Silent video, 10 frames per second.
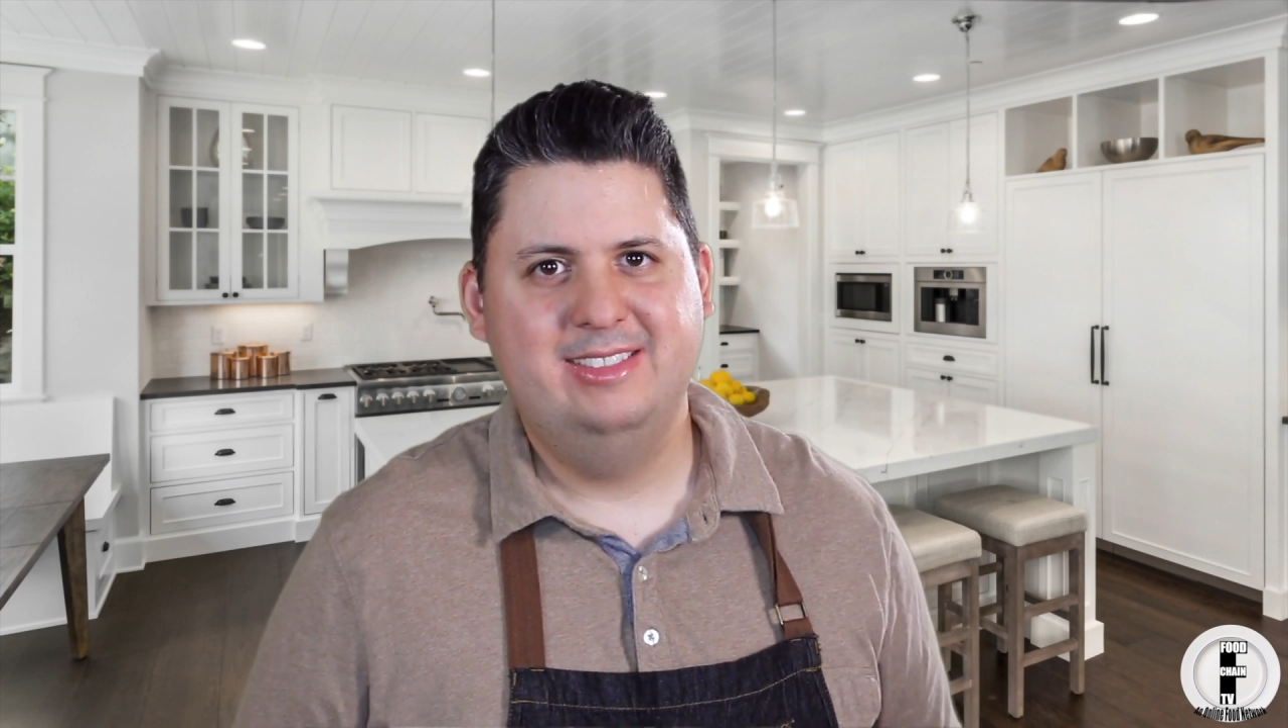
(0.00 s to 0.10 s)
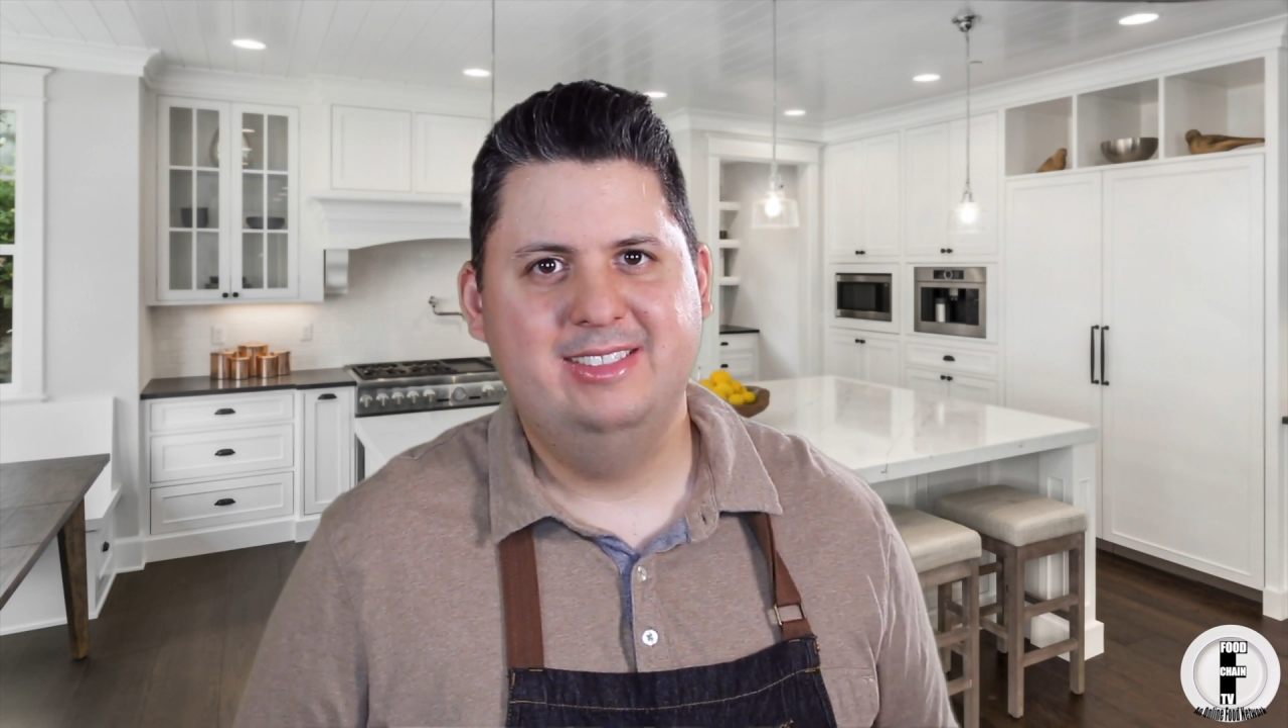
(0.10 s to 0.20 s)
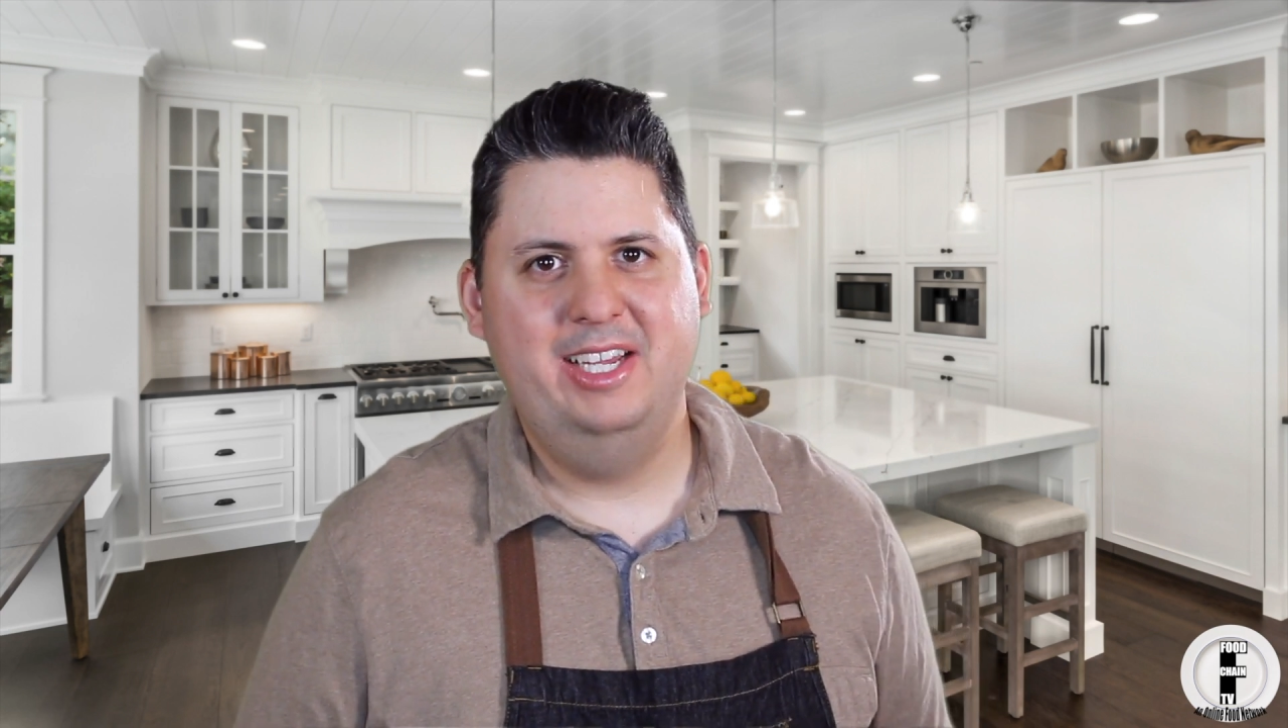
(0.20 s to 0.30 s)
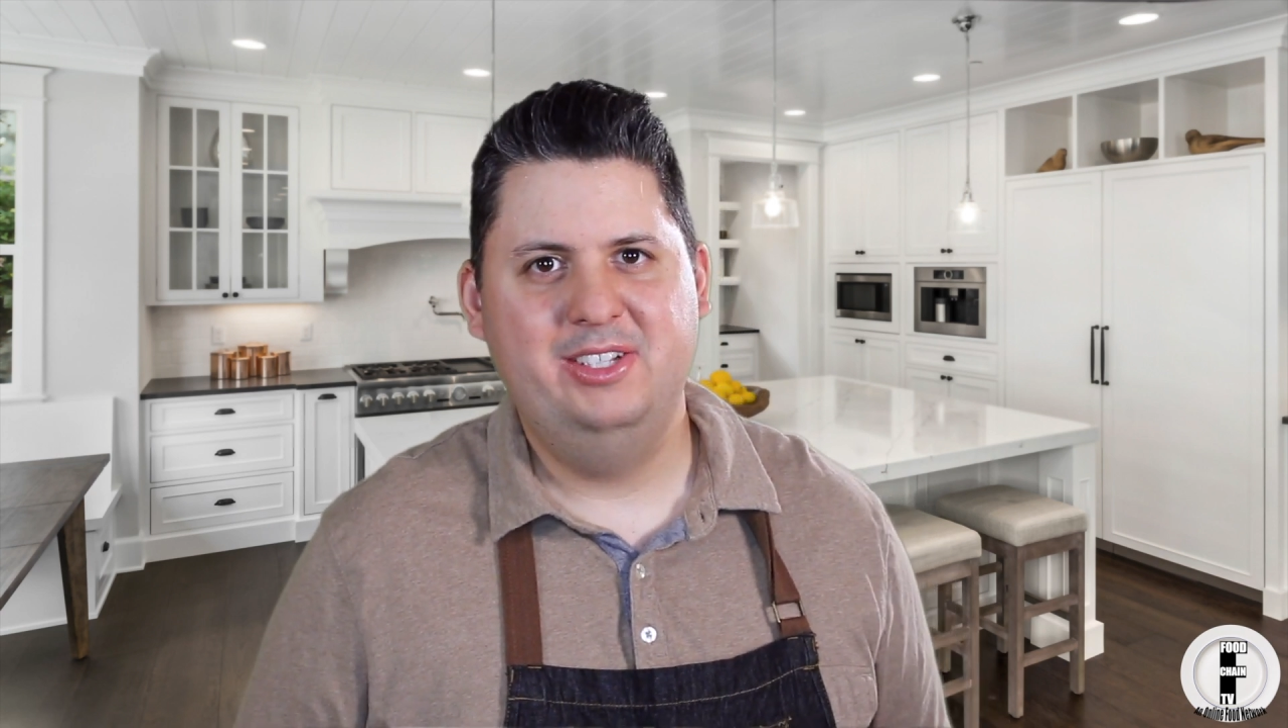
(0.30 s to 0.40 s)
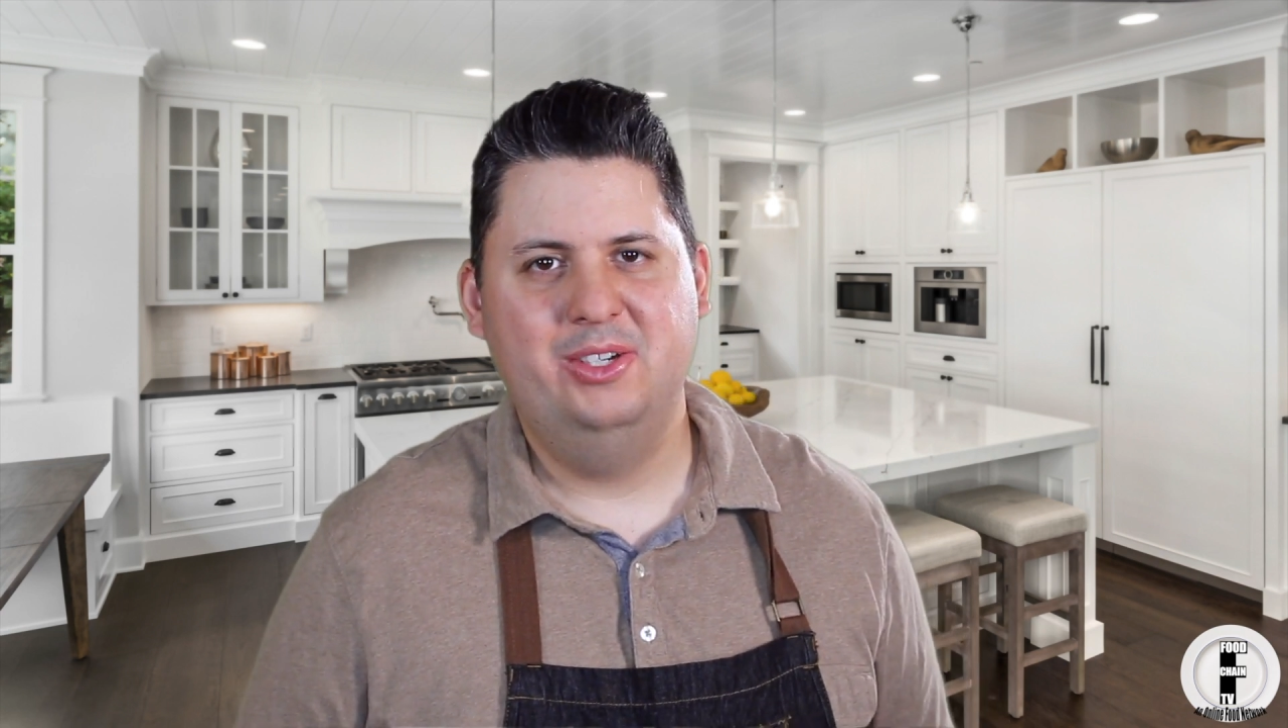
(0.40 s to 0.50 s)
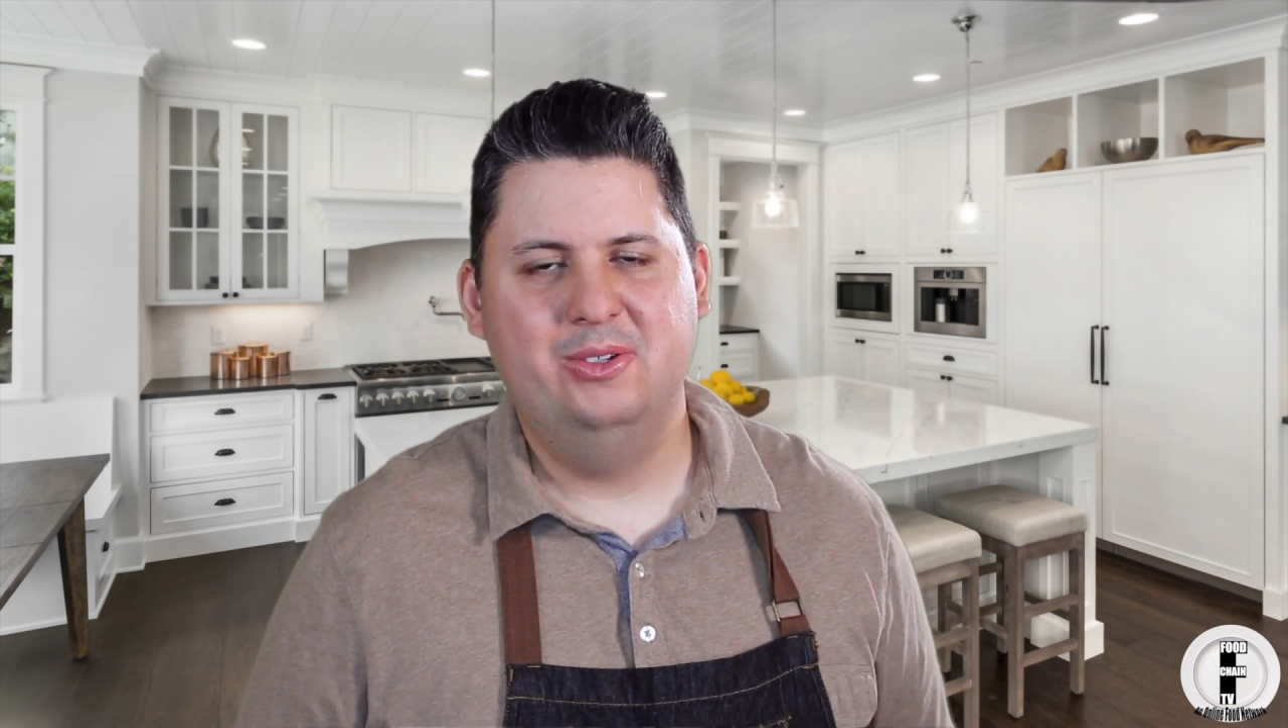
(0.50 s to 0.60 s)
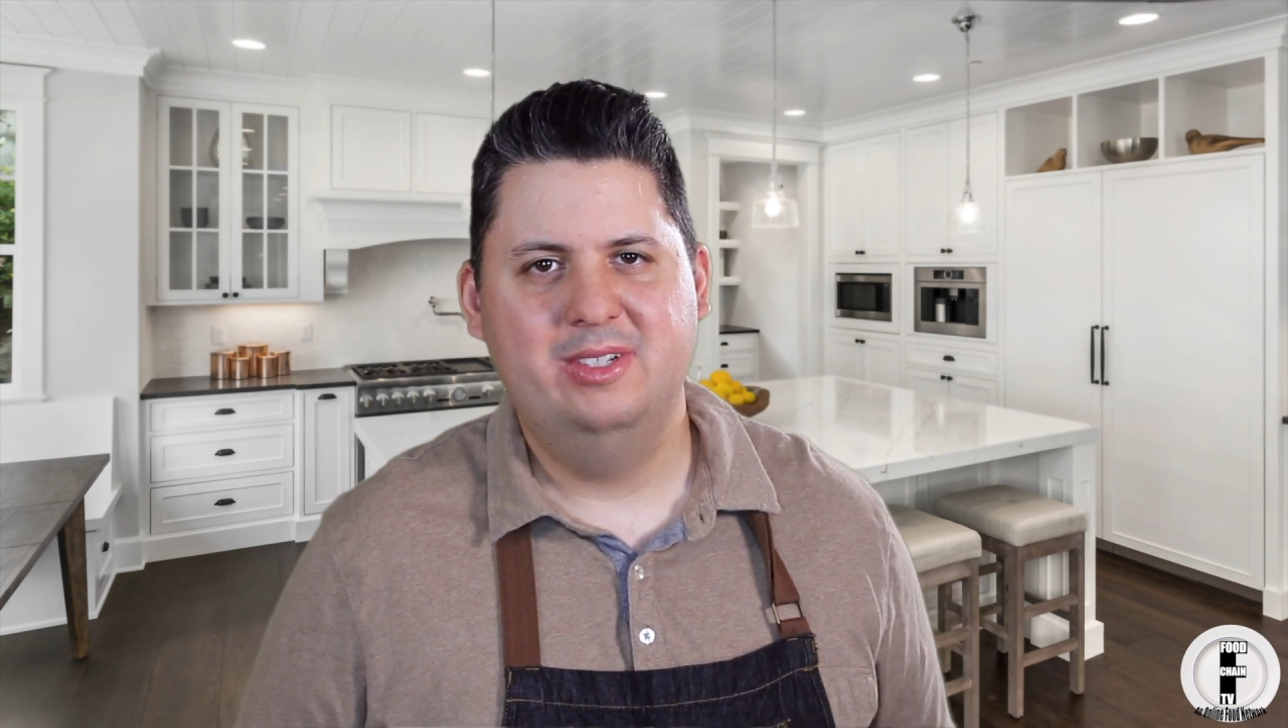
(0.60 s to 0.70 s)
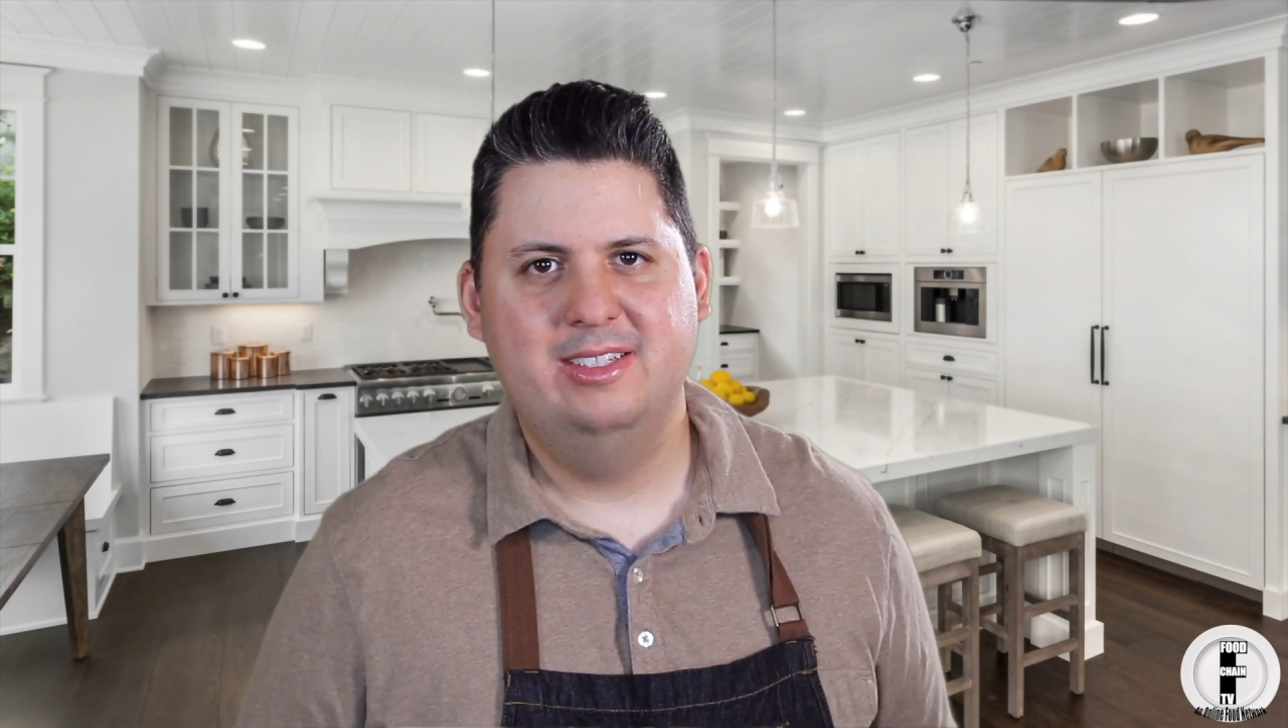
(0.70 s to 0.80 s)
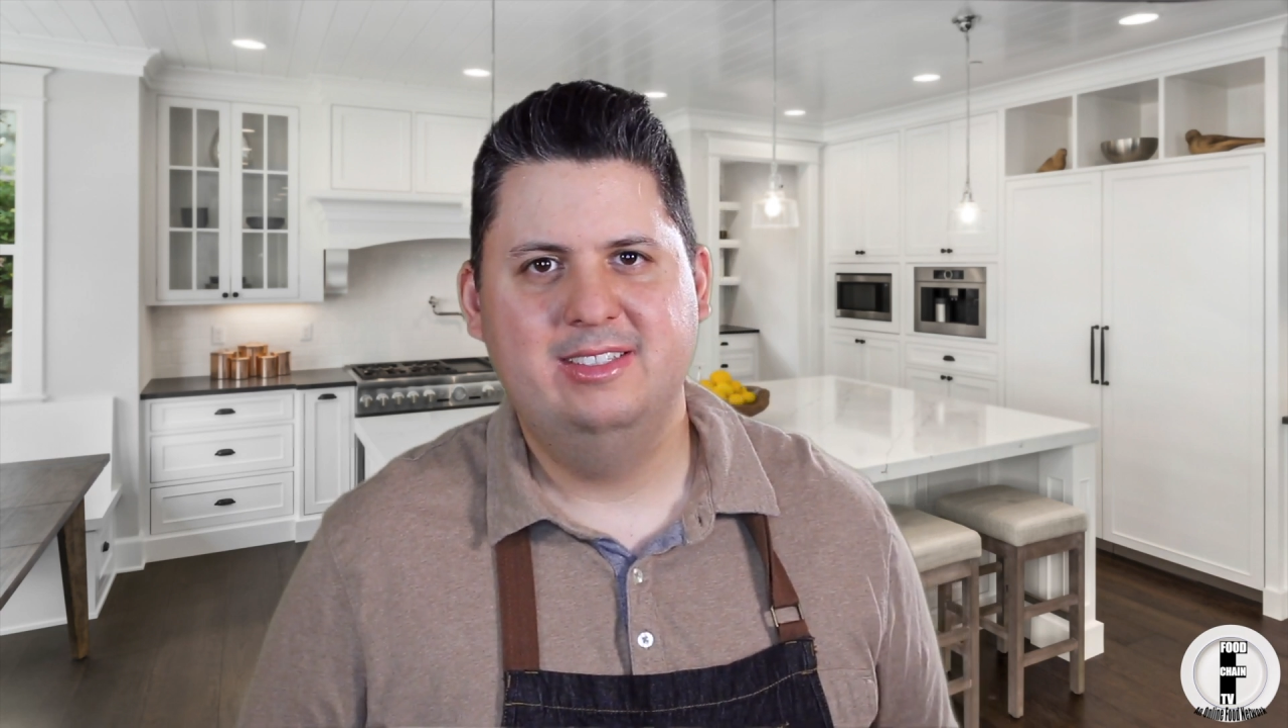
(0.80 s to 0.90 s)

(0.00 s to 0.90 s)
Stay tuned.